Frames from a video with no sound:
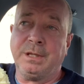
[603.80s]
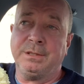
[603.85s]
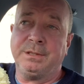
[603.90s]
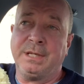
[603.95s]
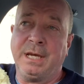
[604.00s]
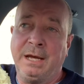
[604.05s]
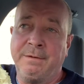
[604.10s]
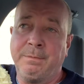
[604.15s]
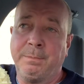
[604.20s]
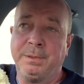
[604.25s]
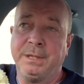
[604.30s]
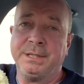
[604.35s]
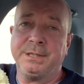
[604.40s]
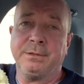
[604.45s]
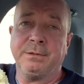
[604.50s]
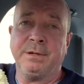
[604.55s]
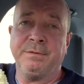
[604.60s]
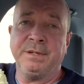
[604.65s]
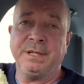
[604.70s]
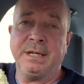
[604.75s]
to have a
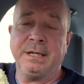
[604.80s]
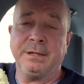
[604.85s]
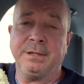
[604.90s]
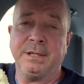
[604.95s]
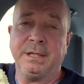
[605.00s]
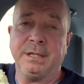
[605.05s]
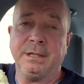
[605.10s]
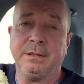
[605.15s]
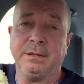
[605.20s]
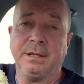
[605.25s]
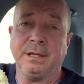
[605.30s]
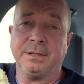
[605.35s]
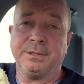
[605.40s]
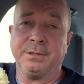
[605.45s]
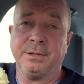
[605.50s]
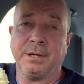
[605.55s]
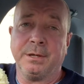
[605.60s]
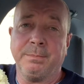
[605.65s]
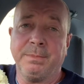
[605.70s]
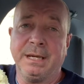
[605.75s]
pizza every now and then, it's
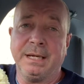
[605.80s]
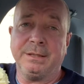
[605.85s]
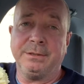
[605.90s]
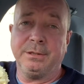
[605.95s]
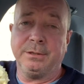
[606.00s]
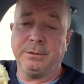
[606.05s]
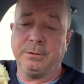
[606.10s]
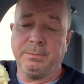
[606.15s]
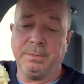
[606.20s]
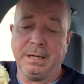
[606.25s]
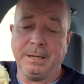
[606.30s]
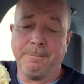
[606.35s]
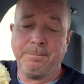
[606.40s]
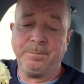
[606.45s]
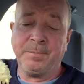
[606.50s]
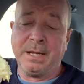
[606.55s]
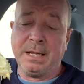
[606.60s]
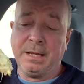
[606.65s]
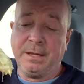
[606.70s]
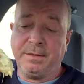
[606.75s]
not a bad deal. But
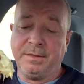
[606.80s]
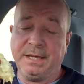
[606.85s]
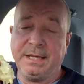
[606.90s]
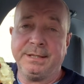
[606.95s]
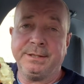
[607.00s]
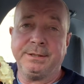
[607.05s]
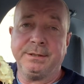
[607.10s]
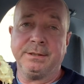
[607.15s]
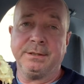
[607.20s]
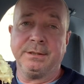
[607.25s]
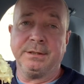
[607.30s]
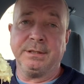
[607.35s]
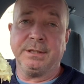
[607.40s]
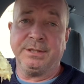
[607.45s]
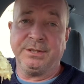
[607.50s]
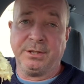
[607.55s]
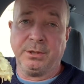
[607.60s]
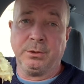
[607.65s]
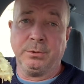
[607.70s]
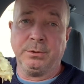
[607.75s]
this
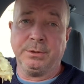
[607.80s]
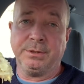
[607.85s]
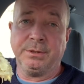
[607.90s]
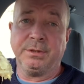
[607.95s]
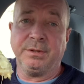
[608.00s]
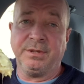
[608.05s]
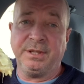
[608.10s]
is the goods.